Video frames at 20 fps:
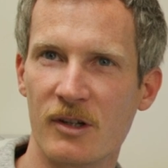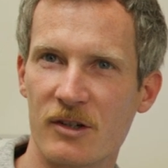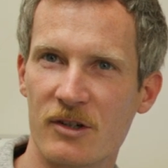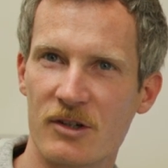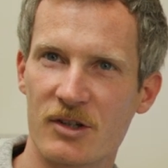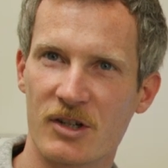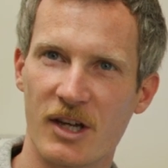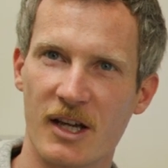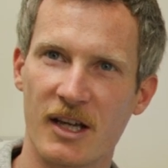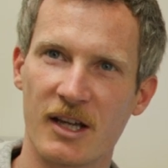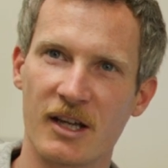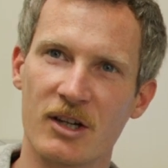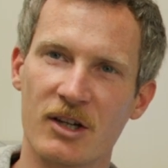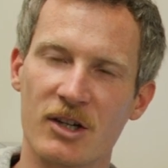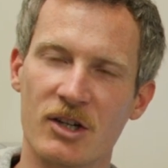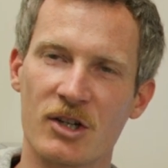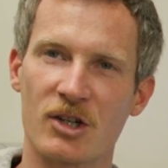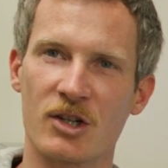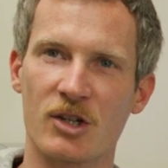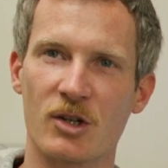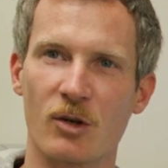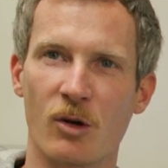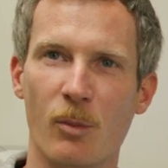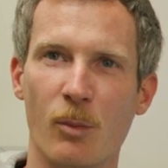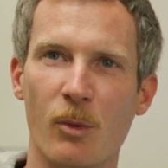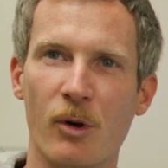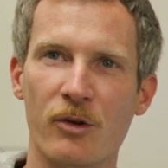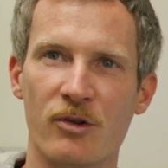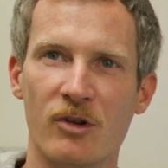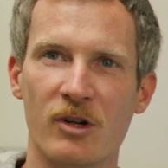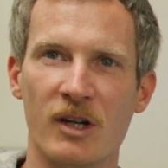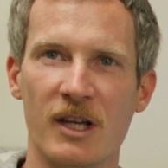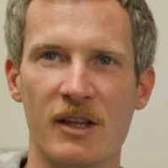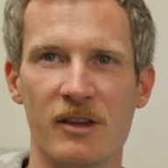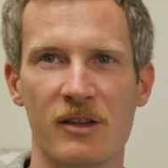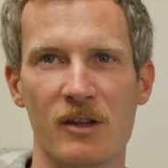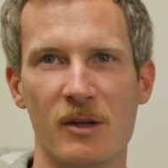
change or modulate